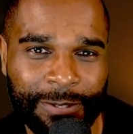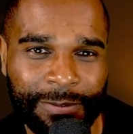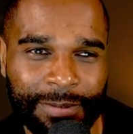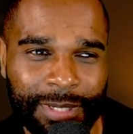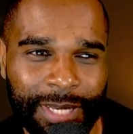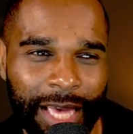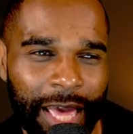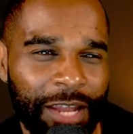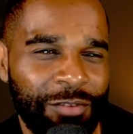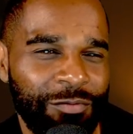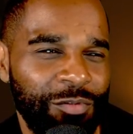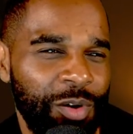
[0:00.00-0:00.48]

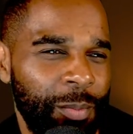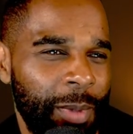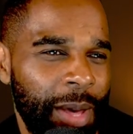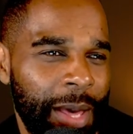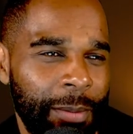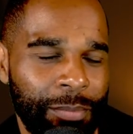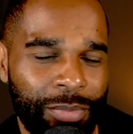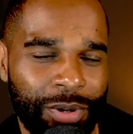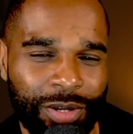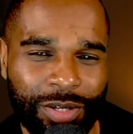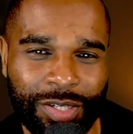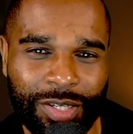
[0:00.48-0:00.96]
Again,
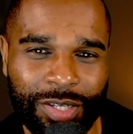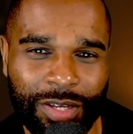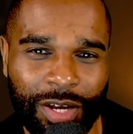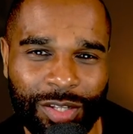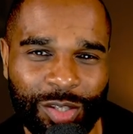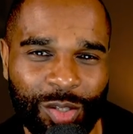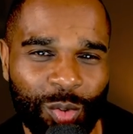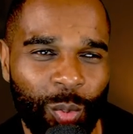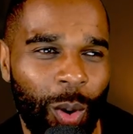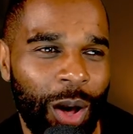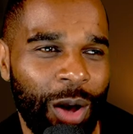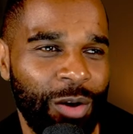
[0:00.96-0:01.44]
remember, he's got
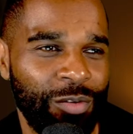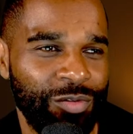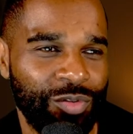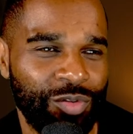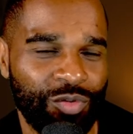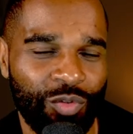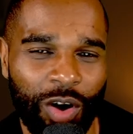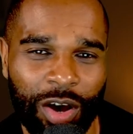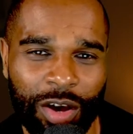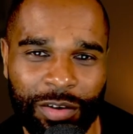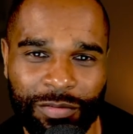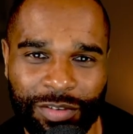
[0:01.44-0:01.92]
12
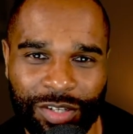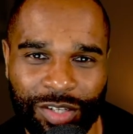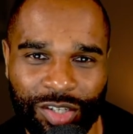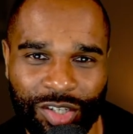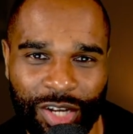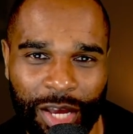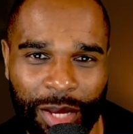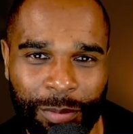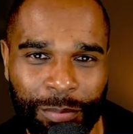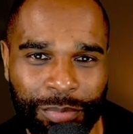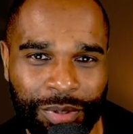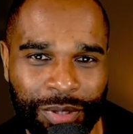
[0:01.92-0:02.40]
Drivers'
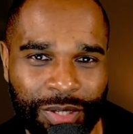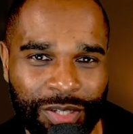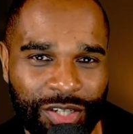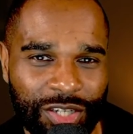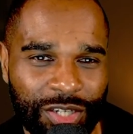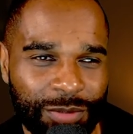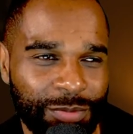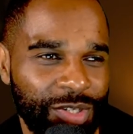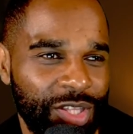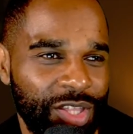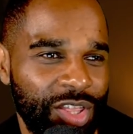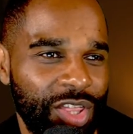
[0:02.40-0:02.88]

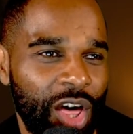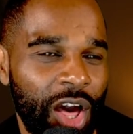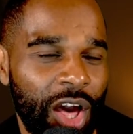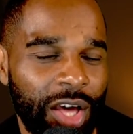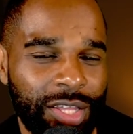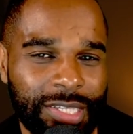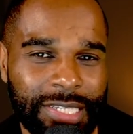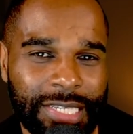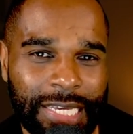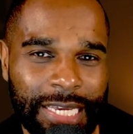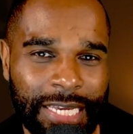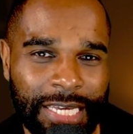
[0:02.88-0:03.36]
Championships,
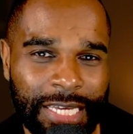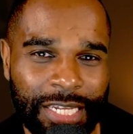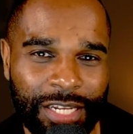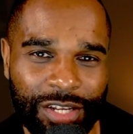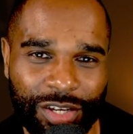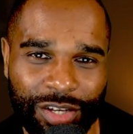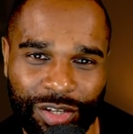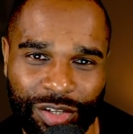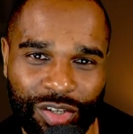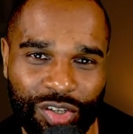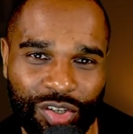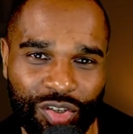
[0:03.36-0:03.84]
13
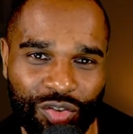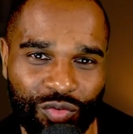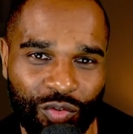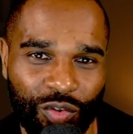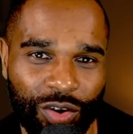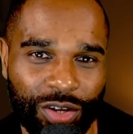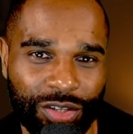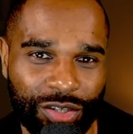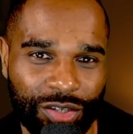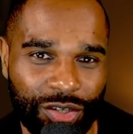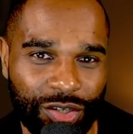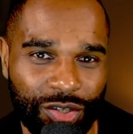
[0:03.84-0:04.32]

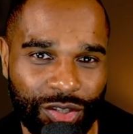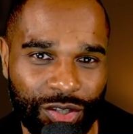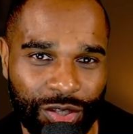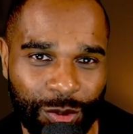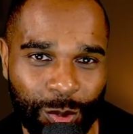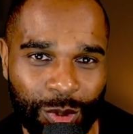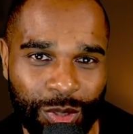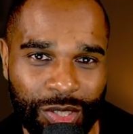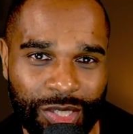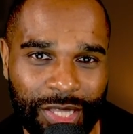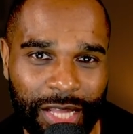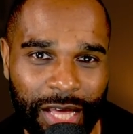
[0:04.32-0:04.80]
Constructors to
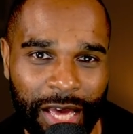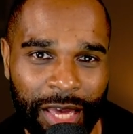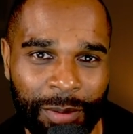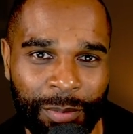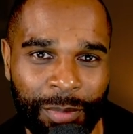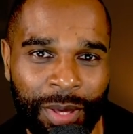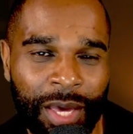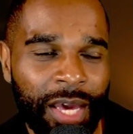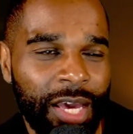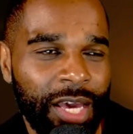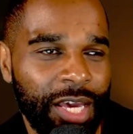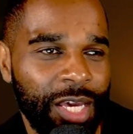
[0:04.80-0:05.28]
his name.
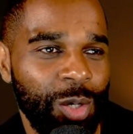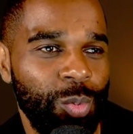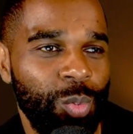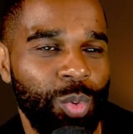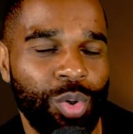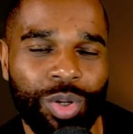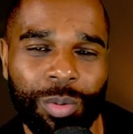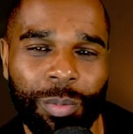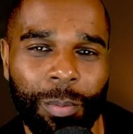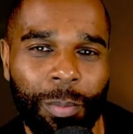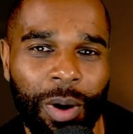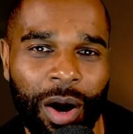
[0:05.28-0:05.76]
He
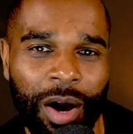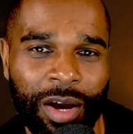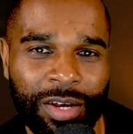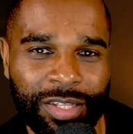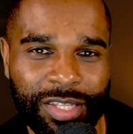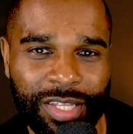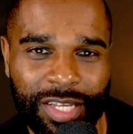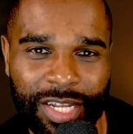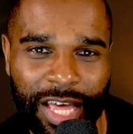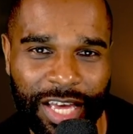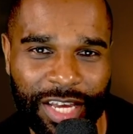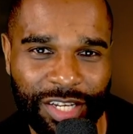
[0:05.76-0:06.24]
wouldn't mind
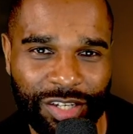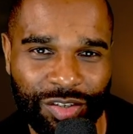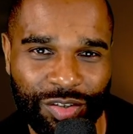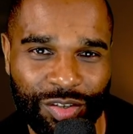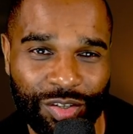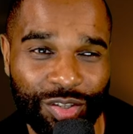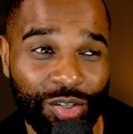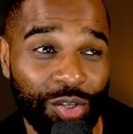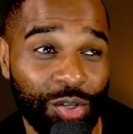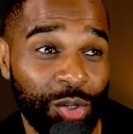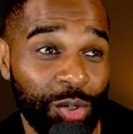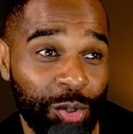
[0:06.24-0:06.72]
an extra
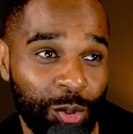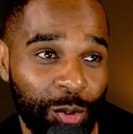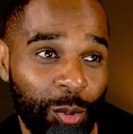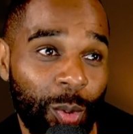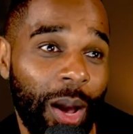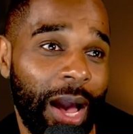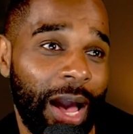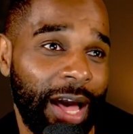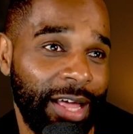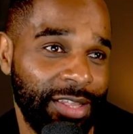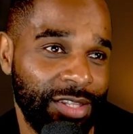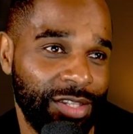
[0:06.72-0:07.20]
two
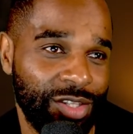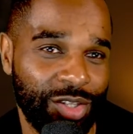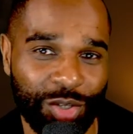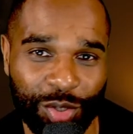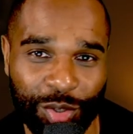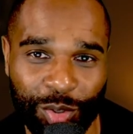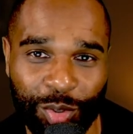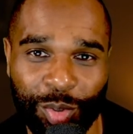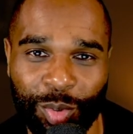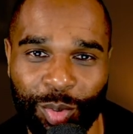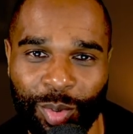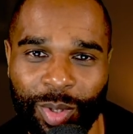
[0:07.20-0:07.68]
and
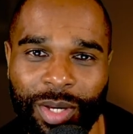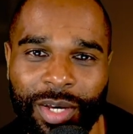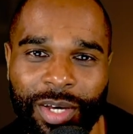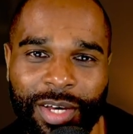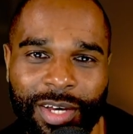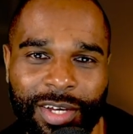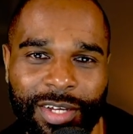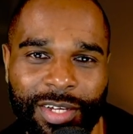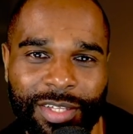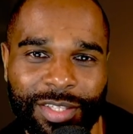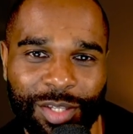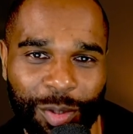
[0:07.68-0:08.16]
two
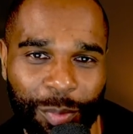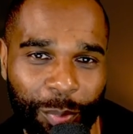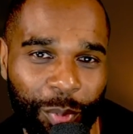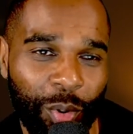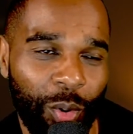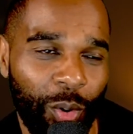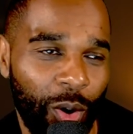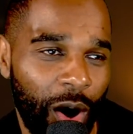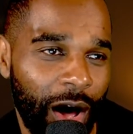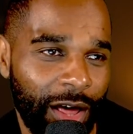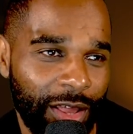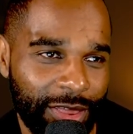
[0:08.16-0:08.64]
to
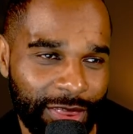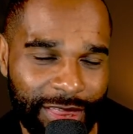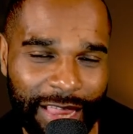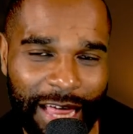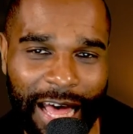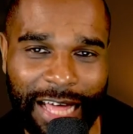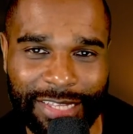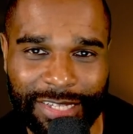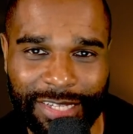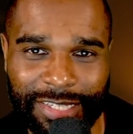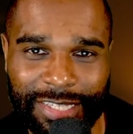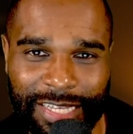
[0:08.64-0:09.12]
put on
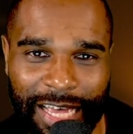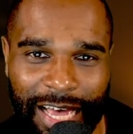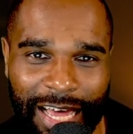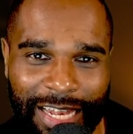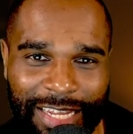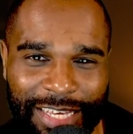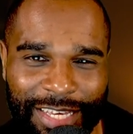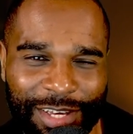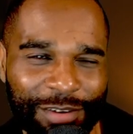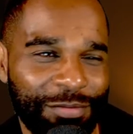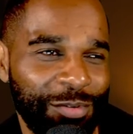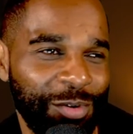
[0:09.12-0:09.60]
that
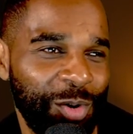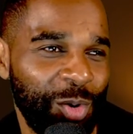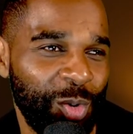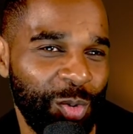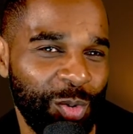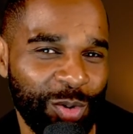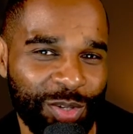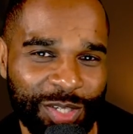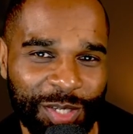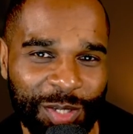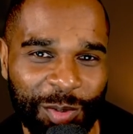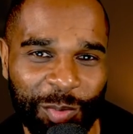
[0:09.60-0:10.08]
tally. Of
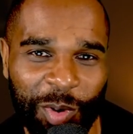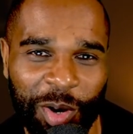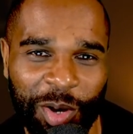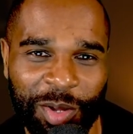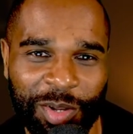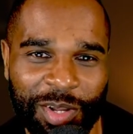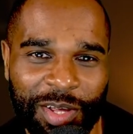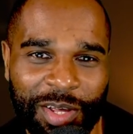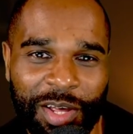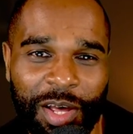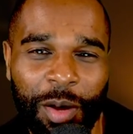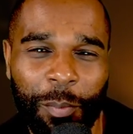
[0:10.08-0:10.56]
course he
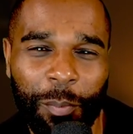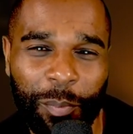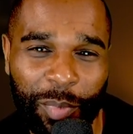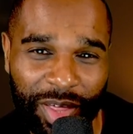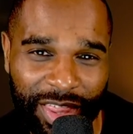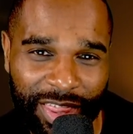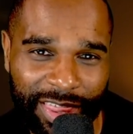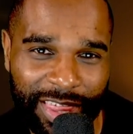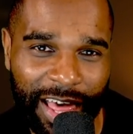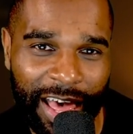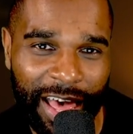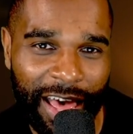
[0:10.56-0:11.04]
won't,
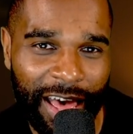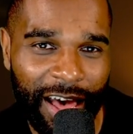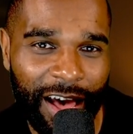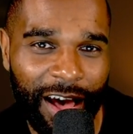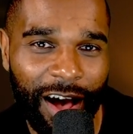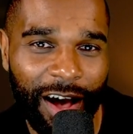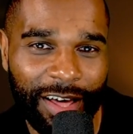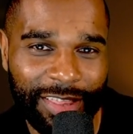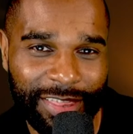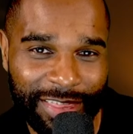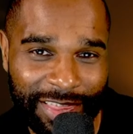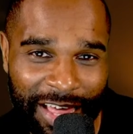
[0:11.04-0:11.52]
but there,
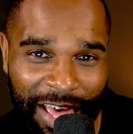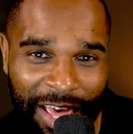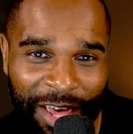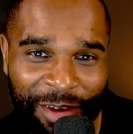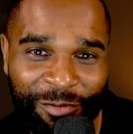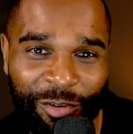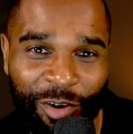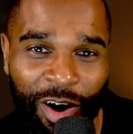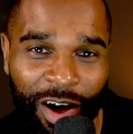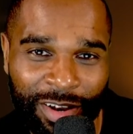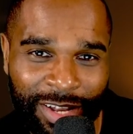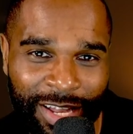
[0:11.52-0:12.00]

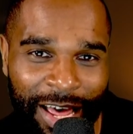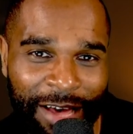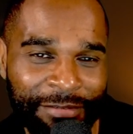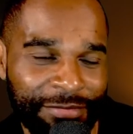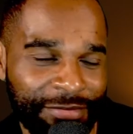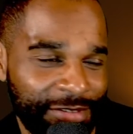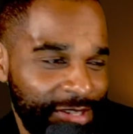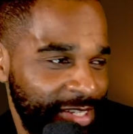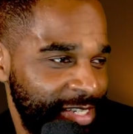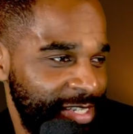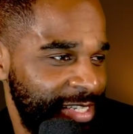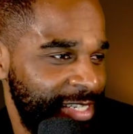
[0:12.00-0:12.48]
there on
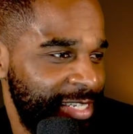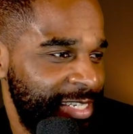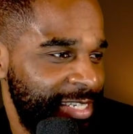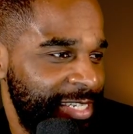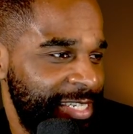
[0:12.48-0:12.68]
after,